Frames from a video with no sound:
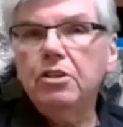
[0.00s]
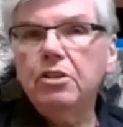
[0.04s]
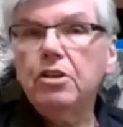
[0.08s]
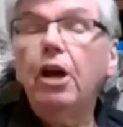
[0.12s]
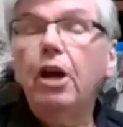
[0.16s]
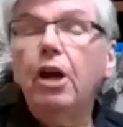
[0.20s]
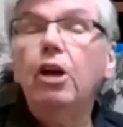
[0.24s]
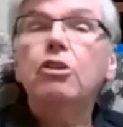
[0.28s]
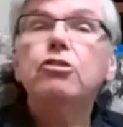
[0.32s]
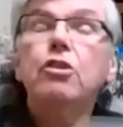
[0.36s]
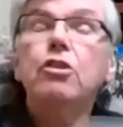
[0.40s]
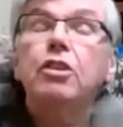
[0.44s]
I
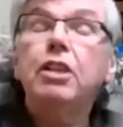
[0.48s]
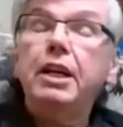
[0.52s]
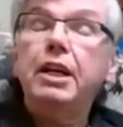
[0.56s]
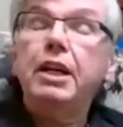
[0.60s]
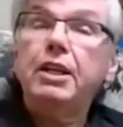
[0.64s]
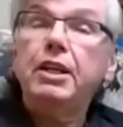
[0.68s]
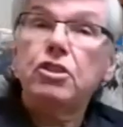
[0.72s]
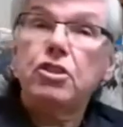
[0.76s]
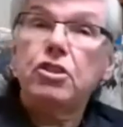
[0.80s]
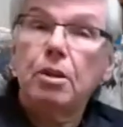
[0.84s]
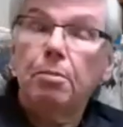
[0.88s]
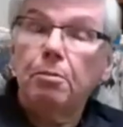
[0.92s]
also think
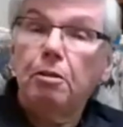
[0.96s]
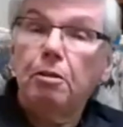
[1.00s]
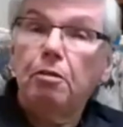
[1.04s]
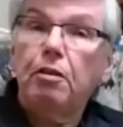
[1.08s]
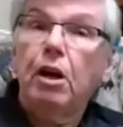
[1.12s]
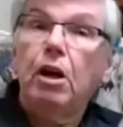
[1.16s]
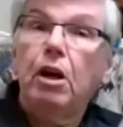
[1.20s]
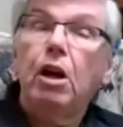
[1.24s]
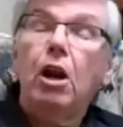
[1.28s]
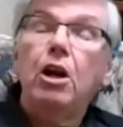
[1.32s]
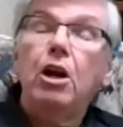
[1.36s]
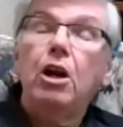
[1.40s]
in some of
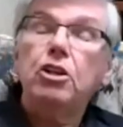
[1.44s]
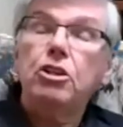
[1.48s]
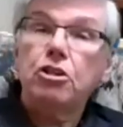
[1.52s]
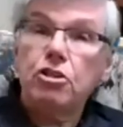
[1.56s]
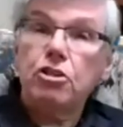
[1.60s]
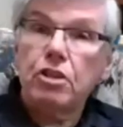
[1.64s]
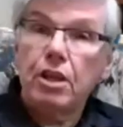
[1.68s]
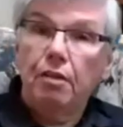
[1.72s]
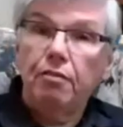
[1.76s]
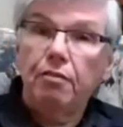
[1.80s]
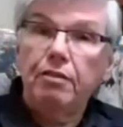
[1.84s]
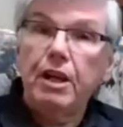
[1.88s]
our larger
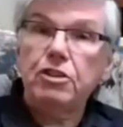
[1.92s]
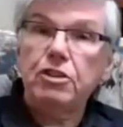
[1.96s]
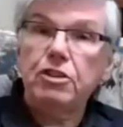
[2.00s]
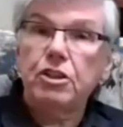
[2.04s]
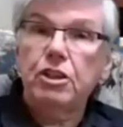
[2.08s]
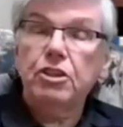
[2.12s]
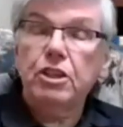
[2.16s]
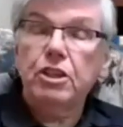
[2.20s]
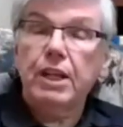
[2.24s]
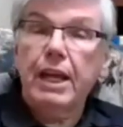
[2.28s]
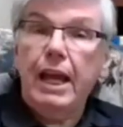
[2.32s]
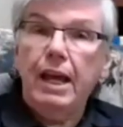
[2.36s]

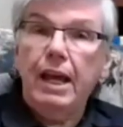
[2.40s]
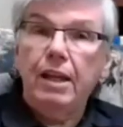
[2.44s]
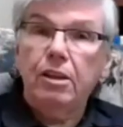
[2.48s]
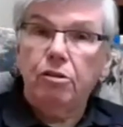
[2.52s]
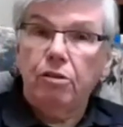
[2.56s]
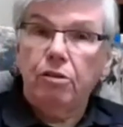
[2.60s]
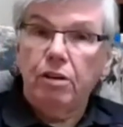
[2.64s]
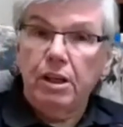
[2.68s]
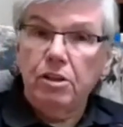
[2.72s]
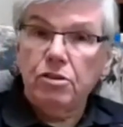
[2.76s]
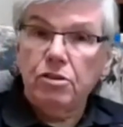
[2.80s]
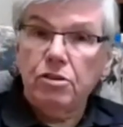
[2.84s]
salvationist
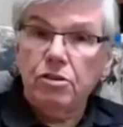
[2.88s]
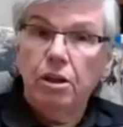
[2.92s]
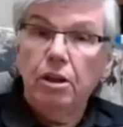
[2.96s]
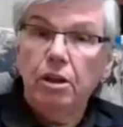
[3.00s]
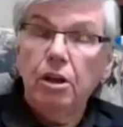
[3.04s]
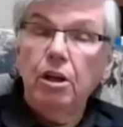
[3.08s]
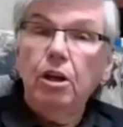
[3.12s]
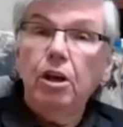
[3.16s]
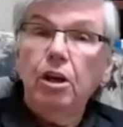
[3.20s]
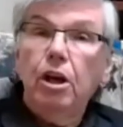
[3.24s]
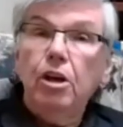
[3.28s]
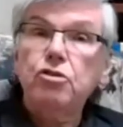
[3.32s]
gatherings,
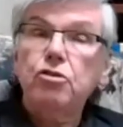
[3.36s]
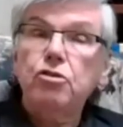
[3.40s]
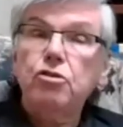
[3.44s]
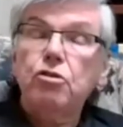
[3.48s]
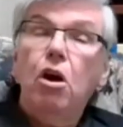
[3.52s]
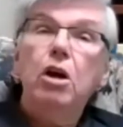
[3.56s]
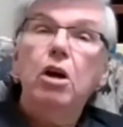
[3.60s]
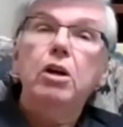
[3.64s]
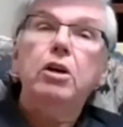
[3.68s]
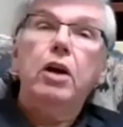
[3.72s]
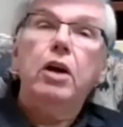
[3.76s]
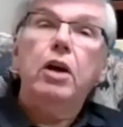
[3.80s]
a
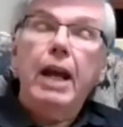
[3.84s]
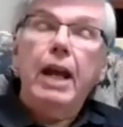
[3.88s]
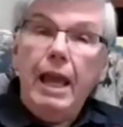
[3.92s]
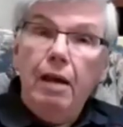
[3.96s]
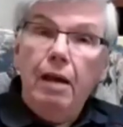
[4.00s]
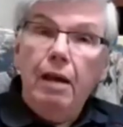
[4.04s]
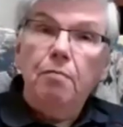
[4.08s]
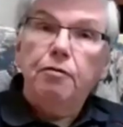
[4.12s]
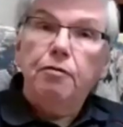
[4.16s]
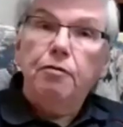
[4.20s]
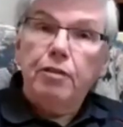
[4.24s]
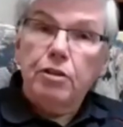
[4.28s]
stronger
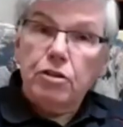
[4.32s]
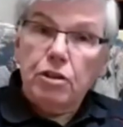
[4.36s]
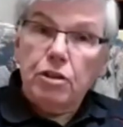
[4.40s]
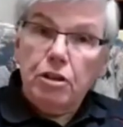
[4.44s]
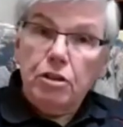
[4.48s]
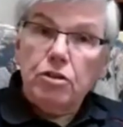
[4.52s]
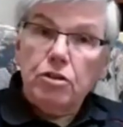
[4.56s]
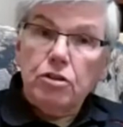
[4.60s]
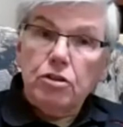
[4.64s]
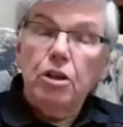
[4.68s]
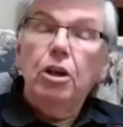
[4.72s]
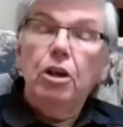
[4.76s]

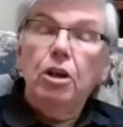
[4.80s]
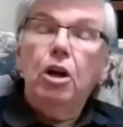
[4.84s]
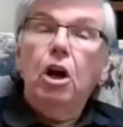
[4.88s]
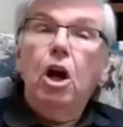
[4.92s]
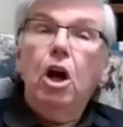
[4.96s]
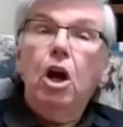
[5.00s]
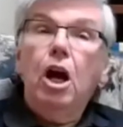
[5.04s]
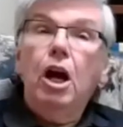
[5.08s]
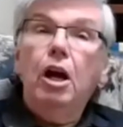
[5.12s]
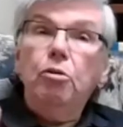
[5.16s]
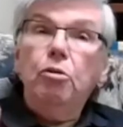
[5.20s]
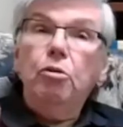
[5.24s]
emphasis
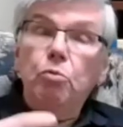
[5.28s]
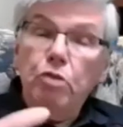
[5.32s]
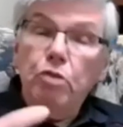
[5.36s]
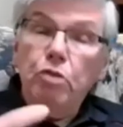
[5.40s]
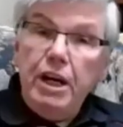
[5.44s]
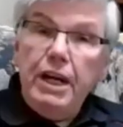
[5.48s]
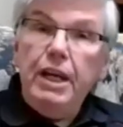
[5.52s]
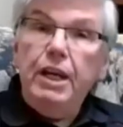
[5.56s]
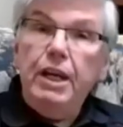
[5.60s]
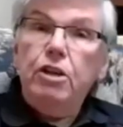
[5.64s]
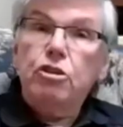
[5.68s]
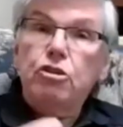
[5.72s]
on
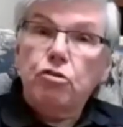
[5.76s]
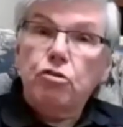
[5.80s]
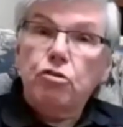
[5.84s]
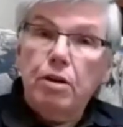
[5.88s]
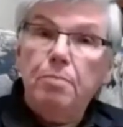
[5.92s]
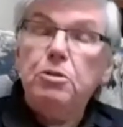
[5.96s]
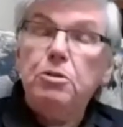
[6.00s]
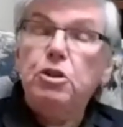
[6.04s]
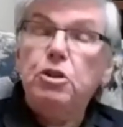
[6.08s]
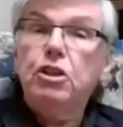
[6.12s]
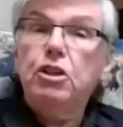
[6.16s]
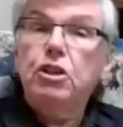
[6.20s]
reading
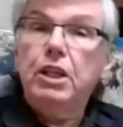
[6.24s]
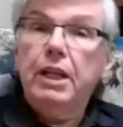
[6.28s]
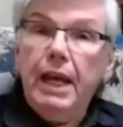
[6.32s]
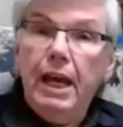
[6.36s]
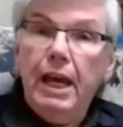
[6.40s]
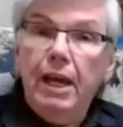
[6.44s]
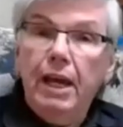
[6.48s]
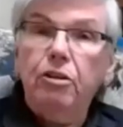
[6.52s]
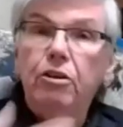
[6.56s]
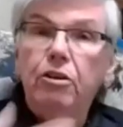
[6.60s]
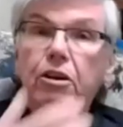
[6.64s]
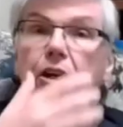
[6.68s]
scripture
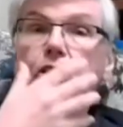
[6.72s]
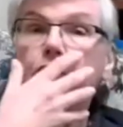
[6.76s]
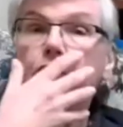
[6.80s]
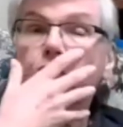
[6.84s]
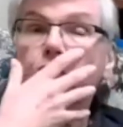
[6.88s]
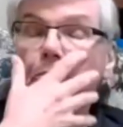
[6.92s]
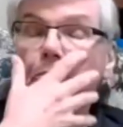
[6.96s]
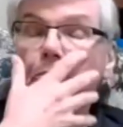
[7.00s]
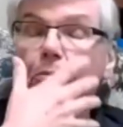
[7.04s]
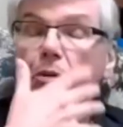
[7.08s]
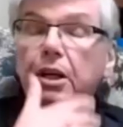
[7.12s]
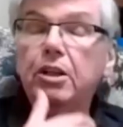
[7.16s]
together and
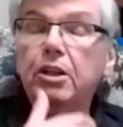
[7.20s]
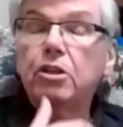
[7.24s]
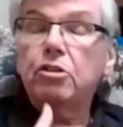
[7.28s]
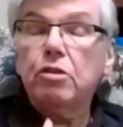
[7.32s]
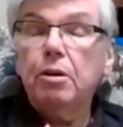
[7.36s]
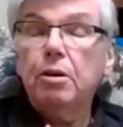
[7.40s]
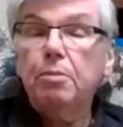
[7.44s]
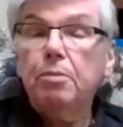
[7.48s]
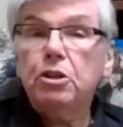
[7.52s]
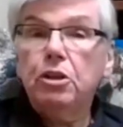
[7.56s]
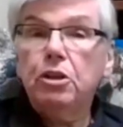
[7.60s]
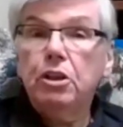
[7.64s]
interpreting
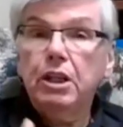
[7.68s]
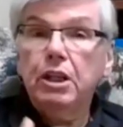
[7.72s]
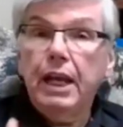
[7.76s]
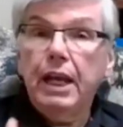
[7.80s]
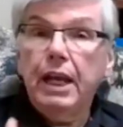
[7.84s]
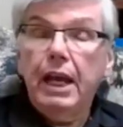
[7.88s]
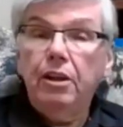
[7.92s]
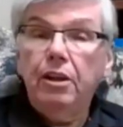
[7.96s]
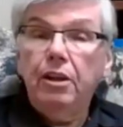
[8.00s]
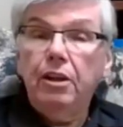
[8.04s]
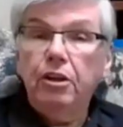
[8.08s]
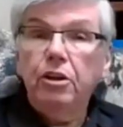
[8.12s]
scripture
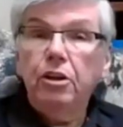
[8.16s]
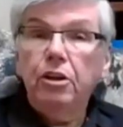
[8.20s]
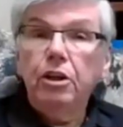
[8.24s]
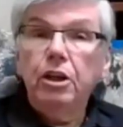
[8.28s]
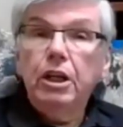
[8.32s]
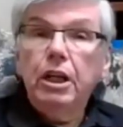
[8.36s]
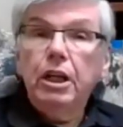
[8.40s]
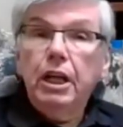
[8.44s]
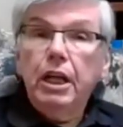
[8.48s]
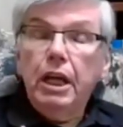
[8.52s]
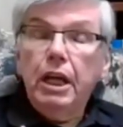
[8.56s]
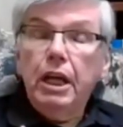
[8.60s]
together
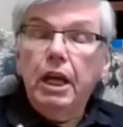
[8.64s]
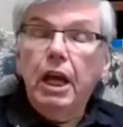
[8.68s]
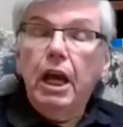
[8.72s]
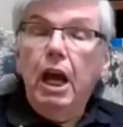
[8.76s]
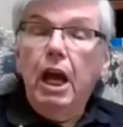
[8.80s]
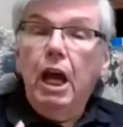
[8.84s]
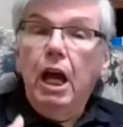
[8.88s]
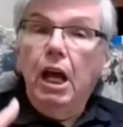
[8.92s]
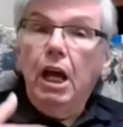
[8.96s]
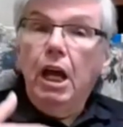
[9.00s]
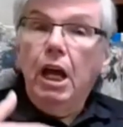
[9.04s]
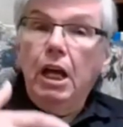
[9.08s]

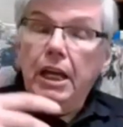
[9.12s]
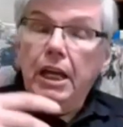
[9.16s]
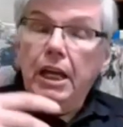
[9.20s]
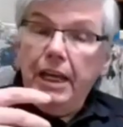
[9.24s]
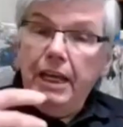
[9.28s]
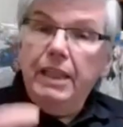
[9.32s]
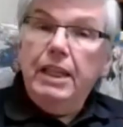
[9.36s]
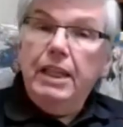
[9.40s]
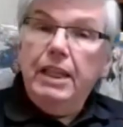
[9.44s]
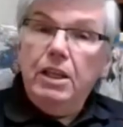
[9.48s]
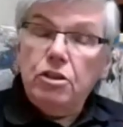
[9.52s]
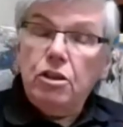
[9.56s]
uh,
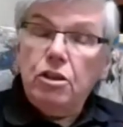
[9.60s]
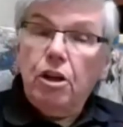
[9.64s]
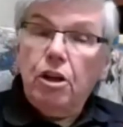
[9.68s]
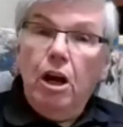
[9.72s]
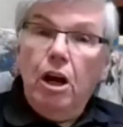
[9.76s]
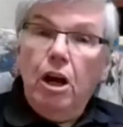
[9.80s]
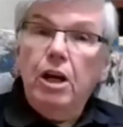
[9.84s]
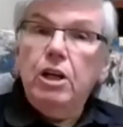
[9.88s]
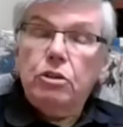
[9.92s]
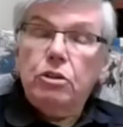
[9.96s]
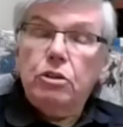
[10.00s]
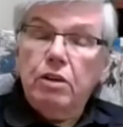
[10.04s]
in these
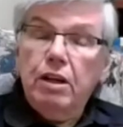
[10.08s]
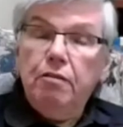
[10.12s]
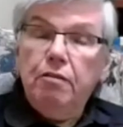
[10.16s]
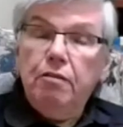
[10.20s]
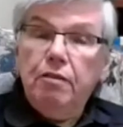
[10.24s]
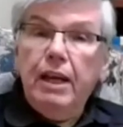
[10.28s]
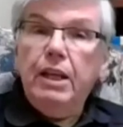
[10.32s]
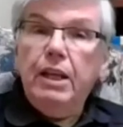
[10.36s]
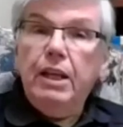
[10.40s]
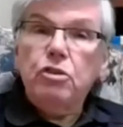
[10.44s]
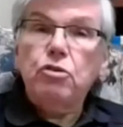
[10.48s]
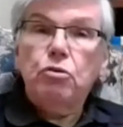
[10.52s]
larger
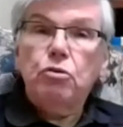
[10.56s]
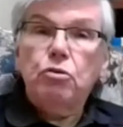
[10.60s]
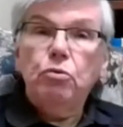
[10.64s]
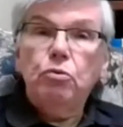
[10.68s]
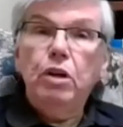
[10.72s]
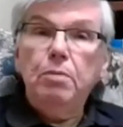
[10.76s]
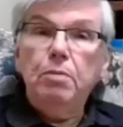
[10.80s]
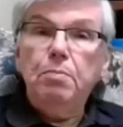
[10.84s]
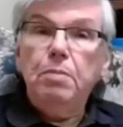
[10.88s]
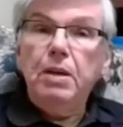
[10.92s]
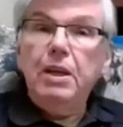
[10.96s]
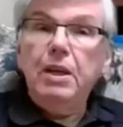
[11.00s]
events
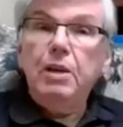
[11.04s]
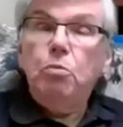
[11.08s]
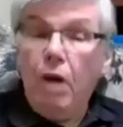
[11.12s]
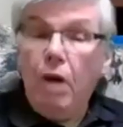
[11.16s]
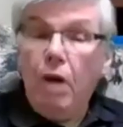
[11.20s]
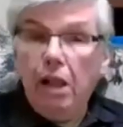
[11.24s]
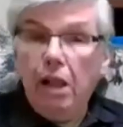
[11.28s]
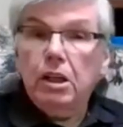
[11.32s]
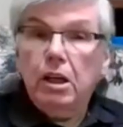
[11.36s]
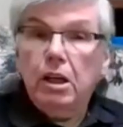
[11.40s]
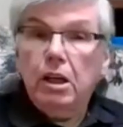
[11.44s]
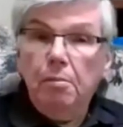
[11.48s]
would be
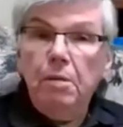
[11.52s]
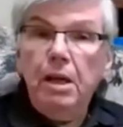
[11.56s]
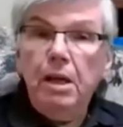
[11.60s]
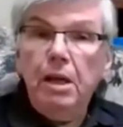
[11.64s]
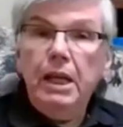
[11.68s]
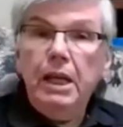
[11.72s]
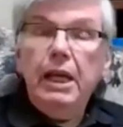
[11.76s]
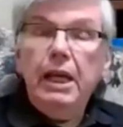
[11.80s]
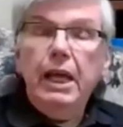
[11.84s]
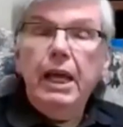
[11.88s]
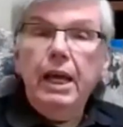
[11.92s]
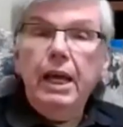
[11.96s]
welcome
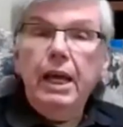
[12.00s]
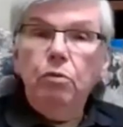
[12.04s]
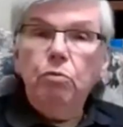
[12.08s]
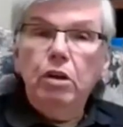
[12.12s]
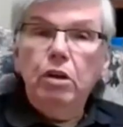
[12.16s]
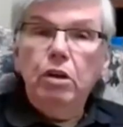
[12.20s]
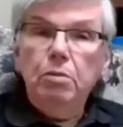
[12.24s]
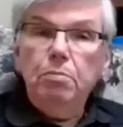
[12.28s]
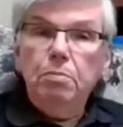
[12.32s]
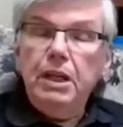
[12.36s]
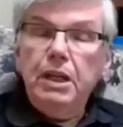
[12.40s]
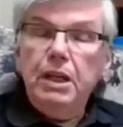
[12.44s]
and
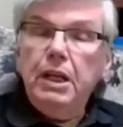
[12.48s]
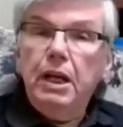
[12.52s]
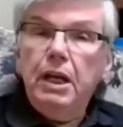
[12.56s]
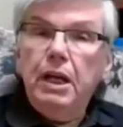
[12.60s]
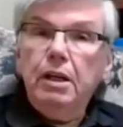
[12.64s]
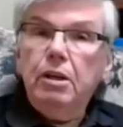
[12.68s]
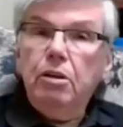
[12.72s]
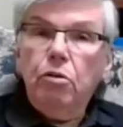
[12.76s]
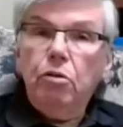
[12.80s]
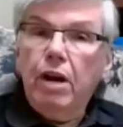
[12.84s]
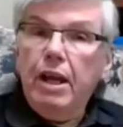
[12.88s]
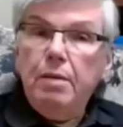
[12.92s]
would be a
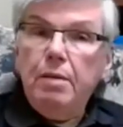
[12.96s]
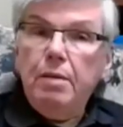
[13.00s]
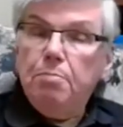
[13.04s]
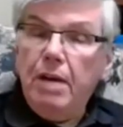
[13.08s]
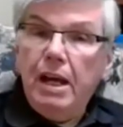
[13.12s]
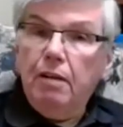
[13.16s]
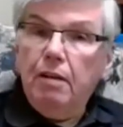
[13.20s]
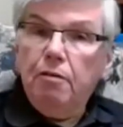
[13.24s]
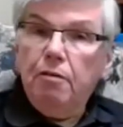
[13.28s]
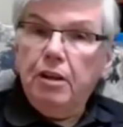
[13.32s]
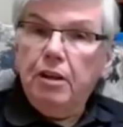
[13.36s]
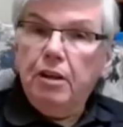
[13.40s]
great
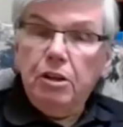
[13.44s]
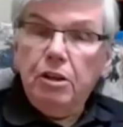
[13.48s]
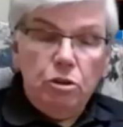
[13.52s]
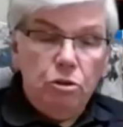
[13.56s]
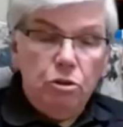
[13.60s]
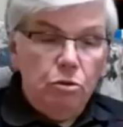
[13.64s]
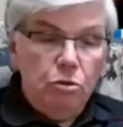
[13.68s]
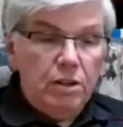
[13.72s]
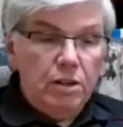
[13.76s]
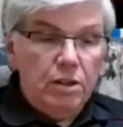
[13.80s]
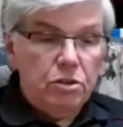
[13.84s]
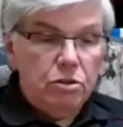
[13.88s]
benefit
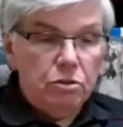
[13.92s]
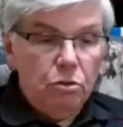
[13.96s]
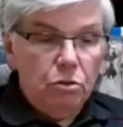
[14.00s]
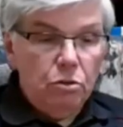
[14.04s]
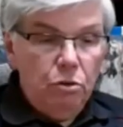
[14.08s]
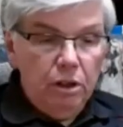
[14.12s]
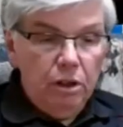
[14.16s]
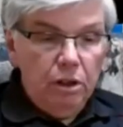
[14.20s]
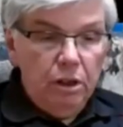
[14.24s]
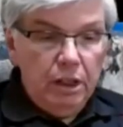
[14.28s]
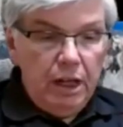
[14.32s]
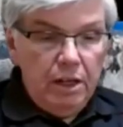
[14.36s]
to us
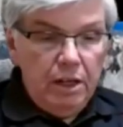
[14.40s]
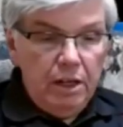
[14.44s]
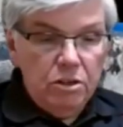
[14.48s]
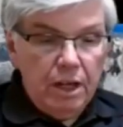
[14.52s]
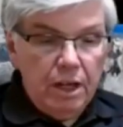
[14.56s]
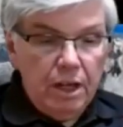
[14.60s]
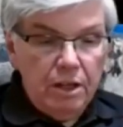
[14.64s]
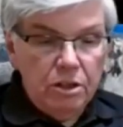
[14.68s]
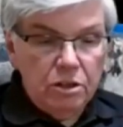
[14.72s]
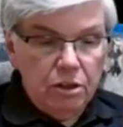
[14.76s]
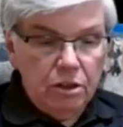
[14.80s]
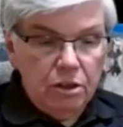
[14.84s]

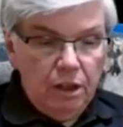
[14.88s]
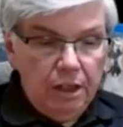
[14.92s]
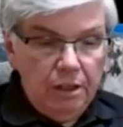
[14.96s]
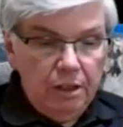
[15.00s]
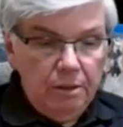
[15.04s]
organizationally.